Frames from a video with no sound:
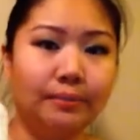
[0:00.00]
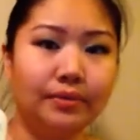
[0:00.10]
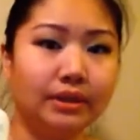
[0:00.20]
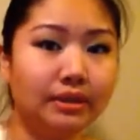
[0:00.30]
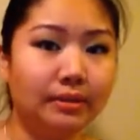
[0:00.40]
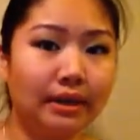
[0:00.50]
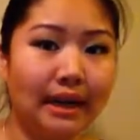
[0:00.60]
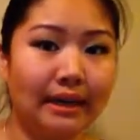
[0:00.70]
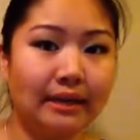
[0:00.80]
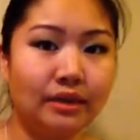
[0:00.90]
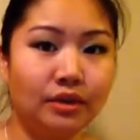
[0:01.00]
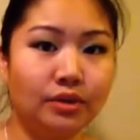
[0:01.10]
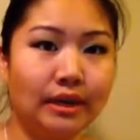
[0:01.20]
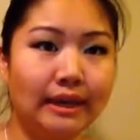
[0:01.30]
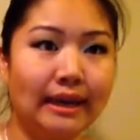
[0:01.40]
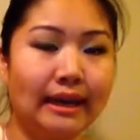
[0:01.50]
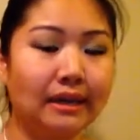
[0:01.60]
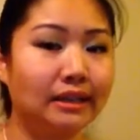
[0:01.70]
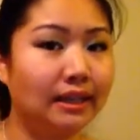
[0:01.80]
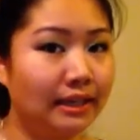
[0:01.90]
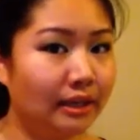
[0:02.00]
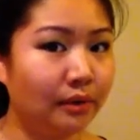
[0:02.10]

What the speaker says: This one you can get at the 99